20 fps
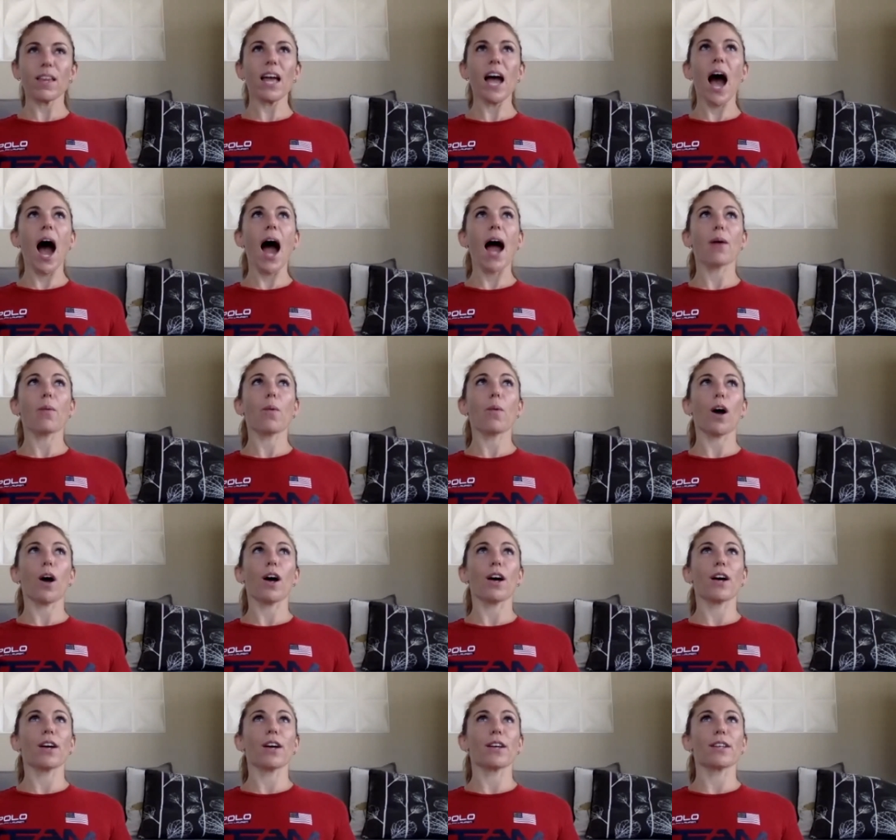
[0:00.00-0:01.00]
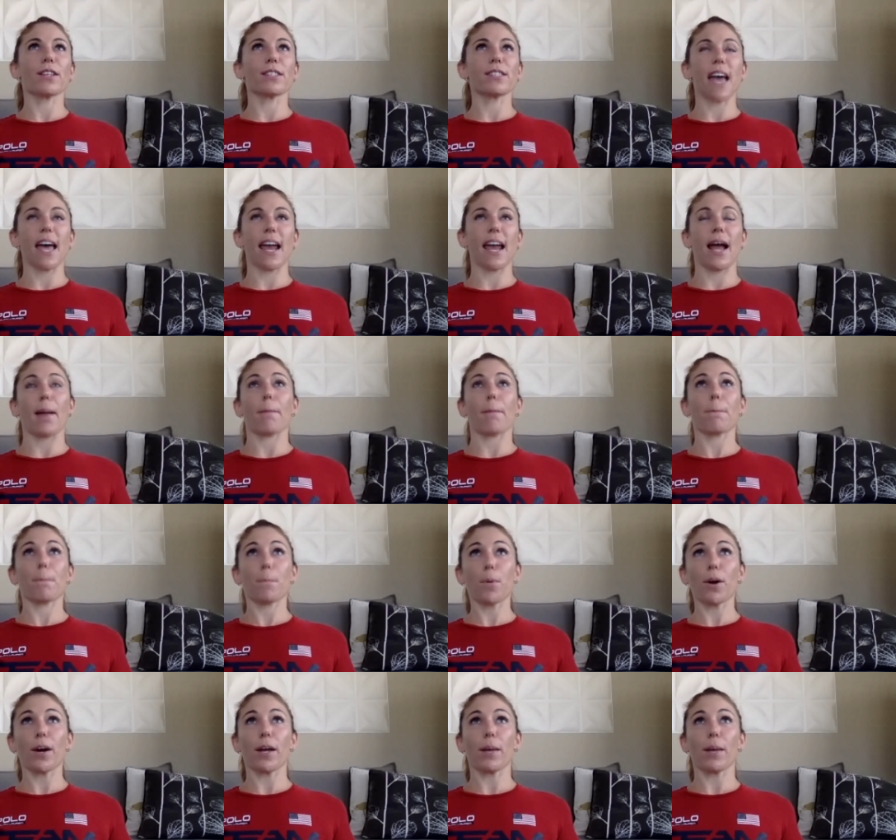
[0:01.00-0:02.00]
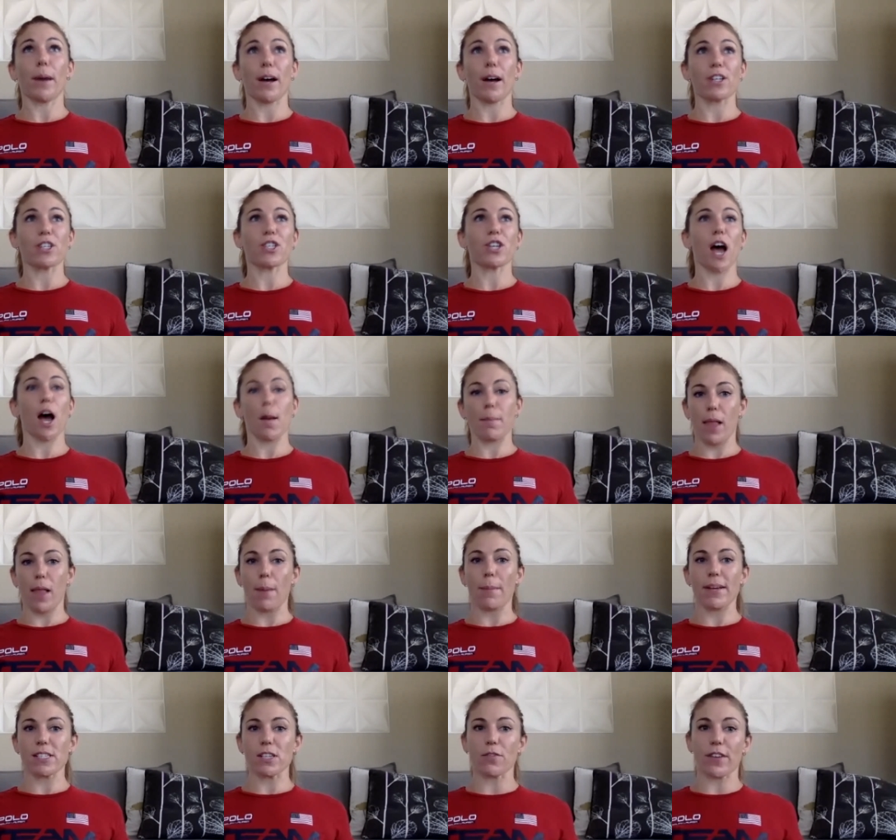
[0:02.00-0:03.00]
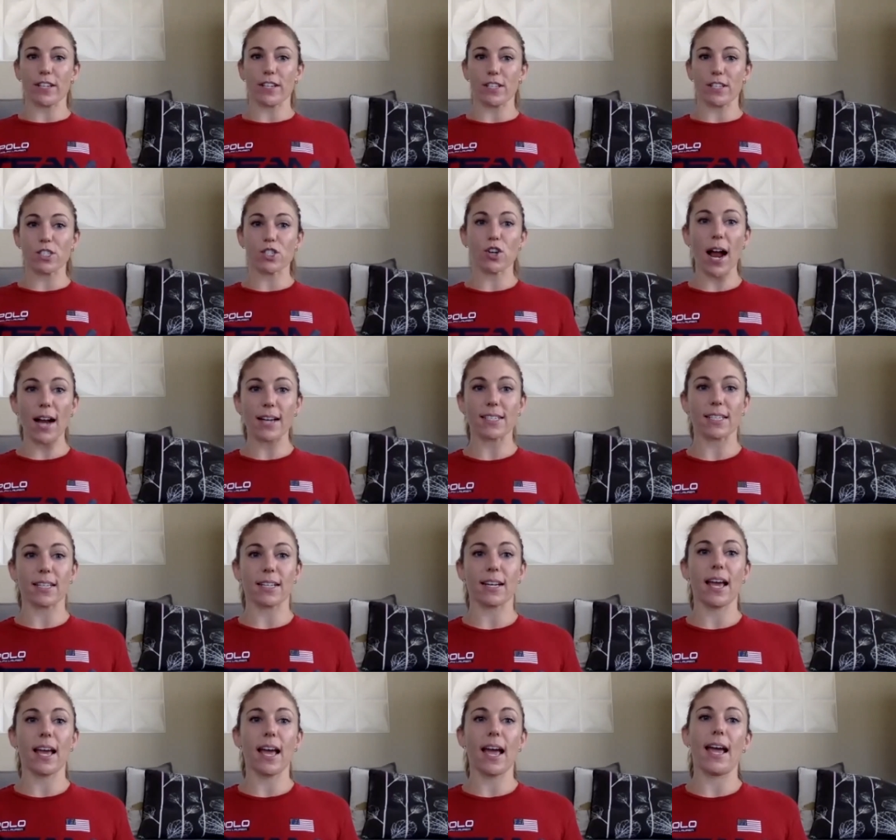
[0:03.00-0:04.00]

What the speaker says: I pretty much let myself get distracted